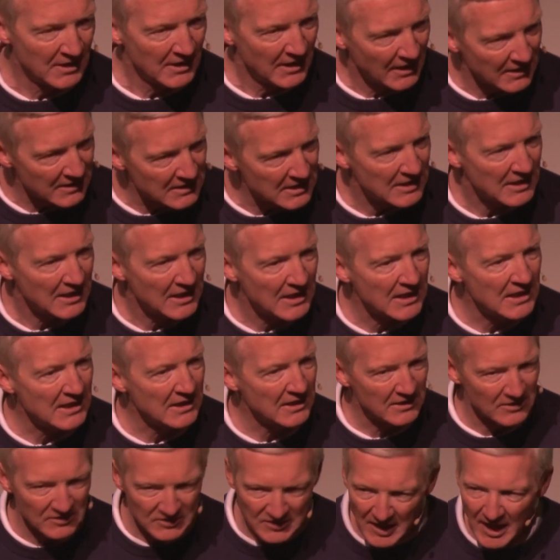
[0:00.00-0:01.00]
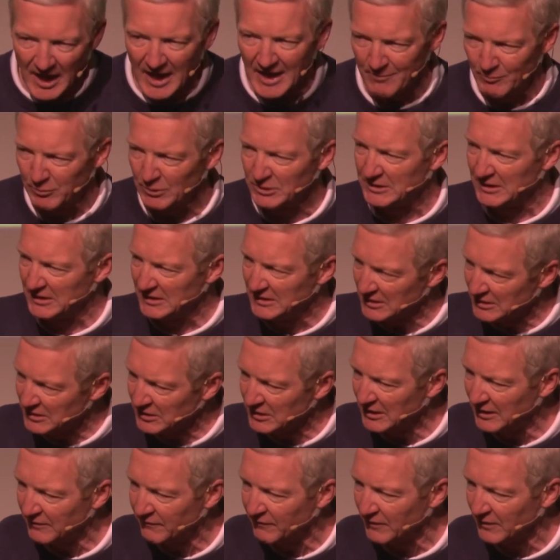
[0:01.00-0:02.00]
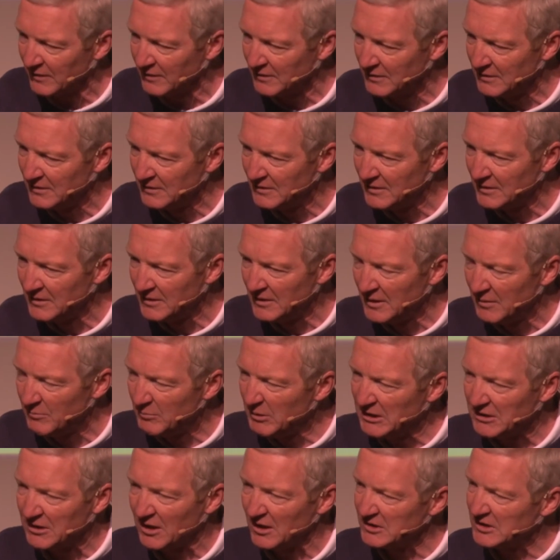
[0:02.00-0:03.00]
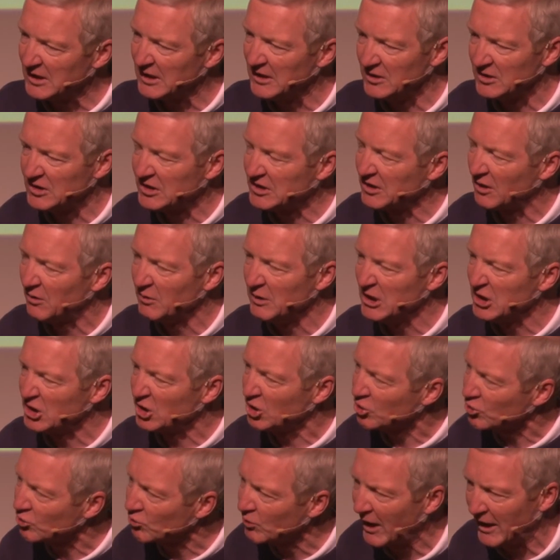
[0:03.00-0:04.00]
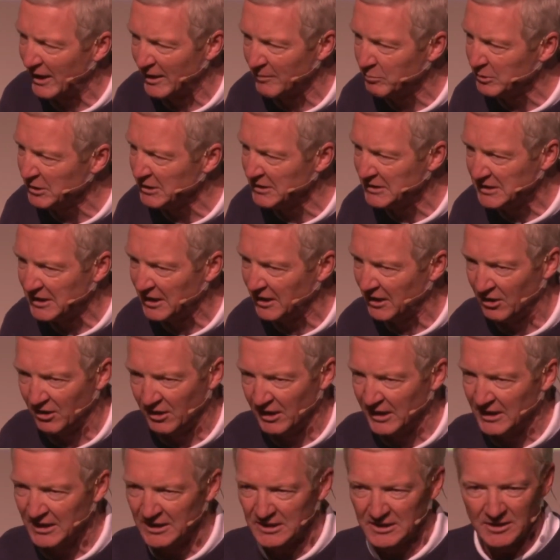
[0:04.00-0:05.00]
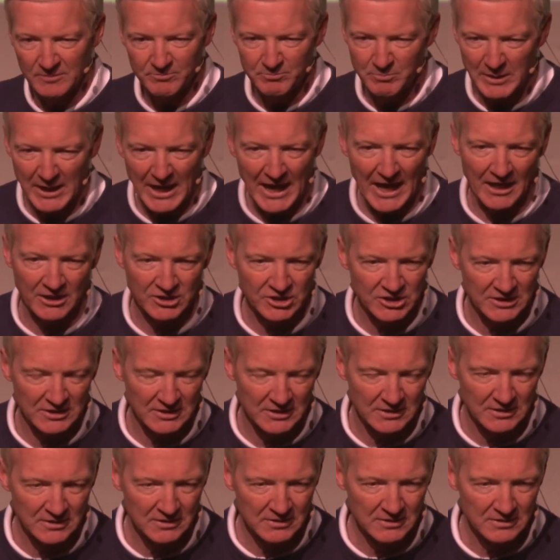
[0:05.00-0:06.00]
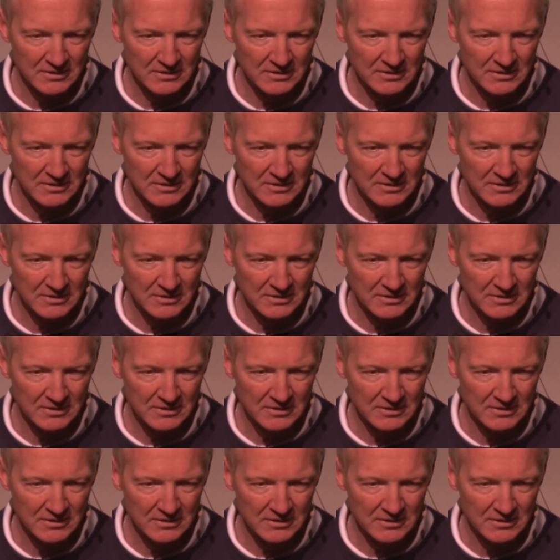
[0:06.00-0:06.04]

and He is able to deliver because He is so incredibly caring and compassionate.